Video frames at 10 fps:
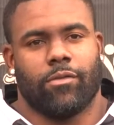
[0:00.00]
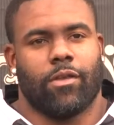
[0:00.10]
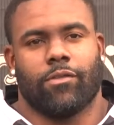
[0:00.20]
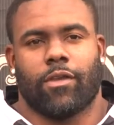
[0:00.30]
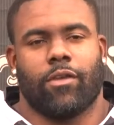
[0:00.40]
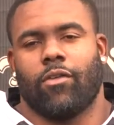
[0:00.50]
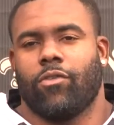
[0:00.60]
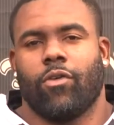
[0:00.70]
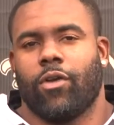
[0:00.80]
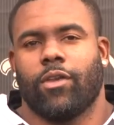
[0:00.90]
they was like, yo,
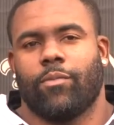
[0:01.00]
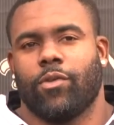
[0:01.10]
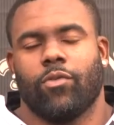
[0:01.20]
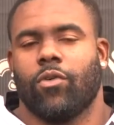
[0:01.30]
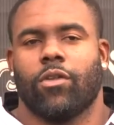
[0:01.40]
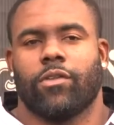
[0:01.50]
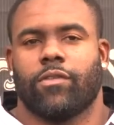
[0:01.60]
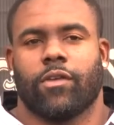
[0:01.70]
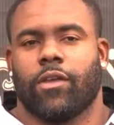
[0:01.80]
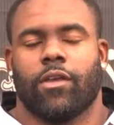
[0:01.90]
you're going to end up in New
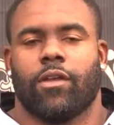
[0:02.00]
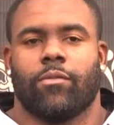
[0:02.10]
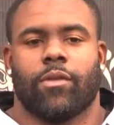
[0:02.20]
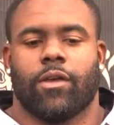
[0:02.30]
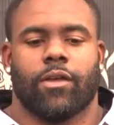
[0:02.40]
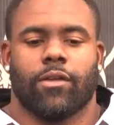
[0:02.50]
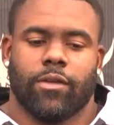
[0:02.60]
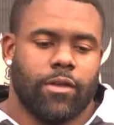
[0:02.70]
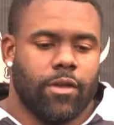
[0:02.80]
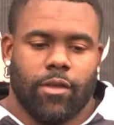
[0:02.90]
Orleans again. I'm like,
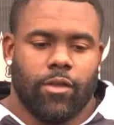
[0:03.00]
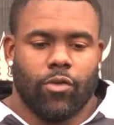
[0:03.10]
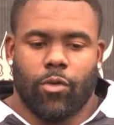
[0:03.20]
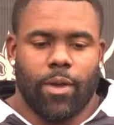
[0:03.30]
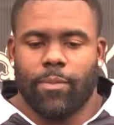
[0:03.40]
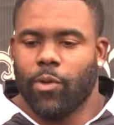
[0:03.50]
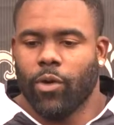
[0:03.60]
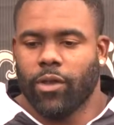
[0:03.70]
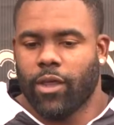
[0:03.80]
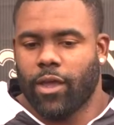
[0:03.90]
you know, maybe
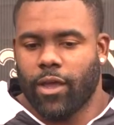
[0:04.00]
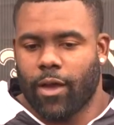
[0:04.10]
one day.